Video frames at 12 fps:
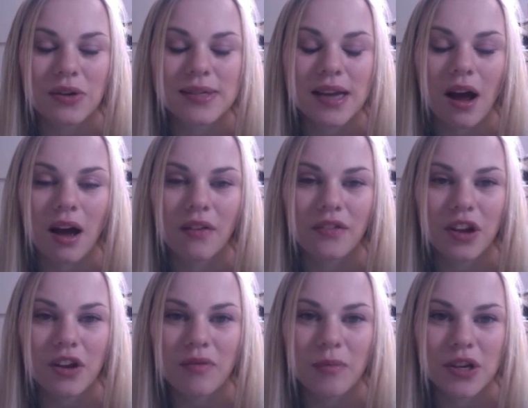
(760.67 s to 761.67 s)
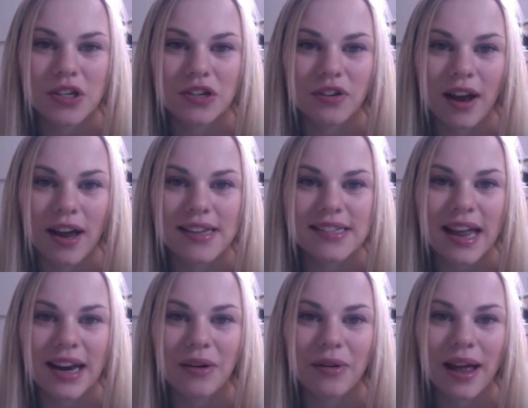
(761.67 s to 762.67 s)
Use it after you've moisturised
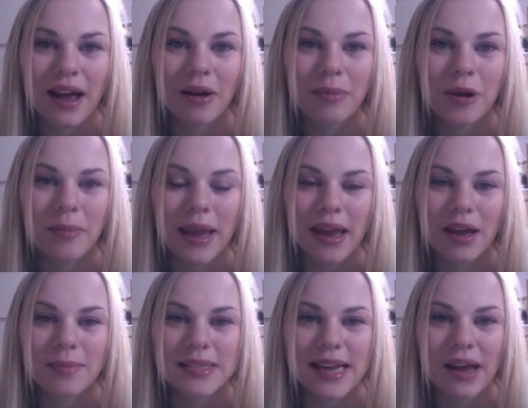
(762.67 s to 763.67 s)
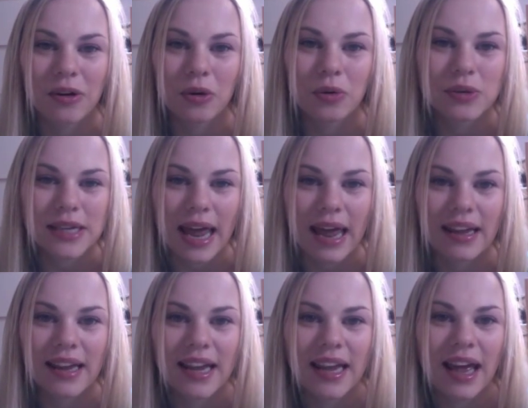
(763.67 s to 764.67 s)
and it will help your makeup stay on all day.